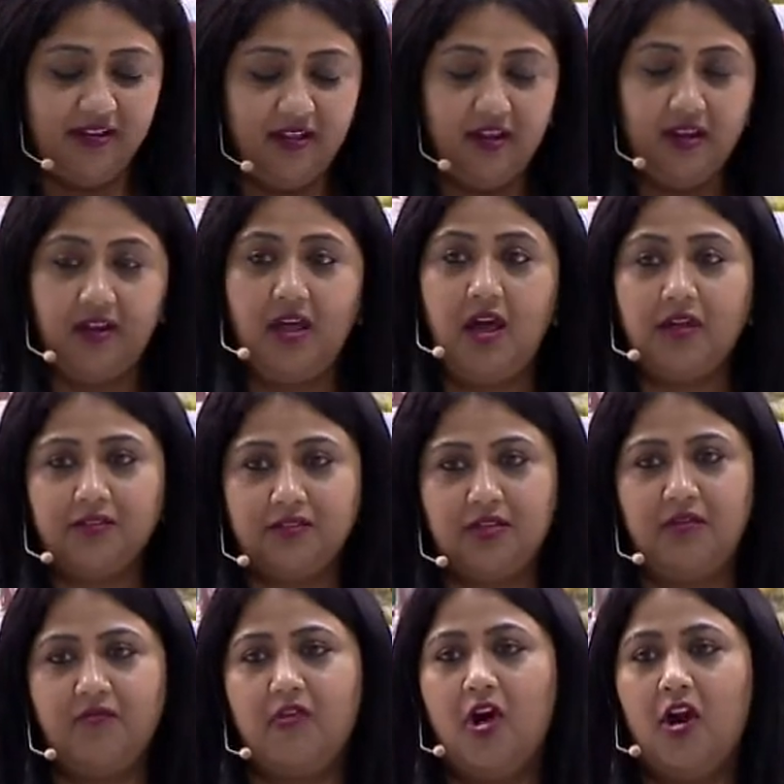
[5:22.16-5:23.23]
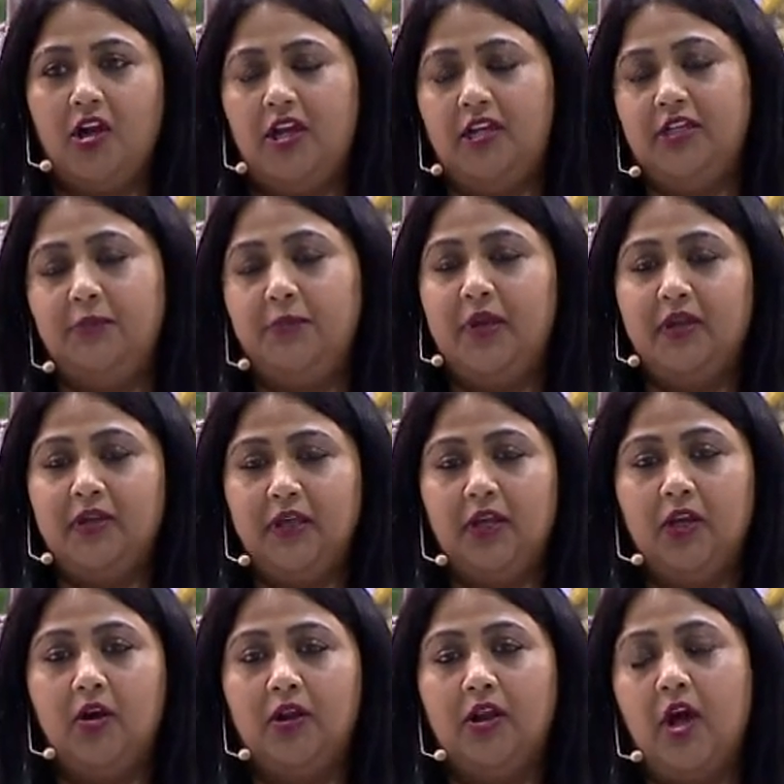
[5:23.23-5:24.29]
A lot of garlic, depending
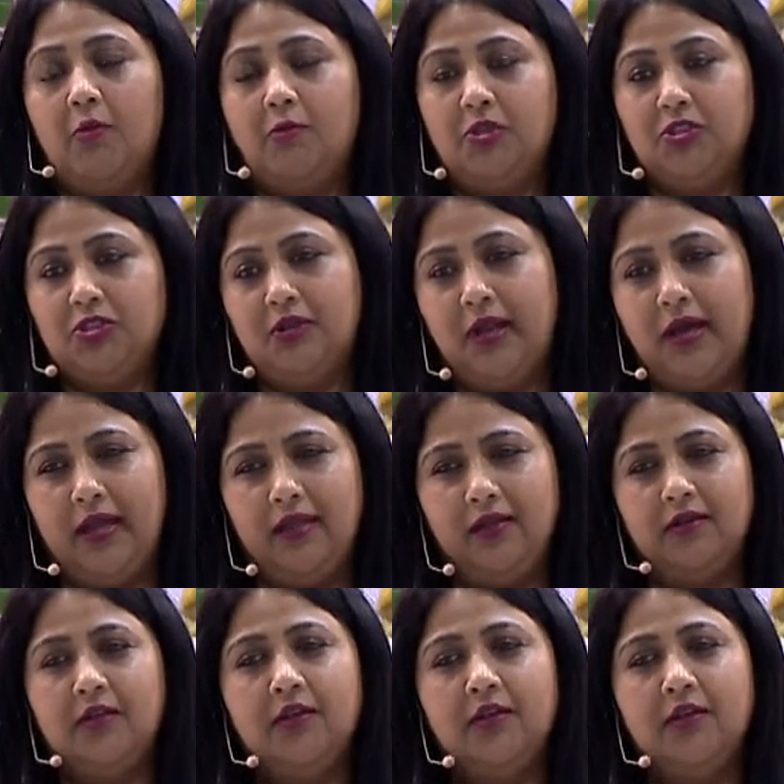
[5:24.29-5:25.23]
on how much you like.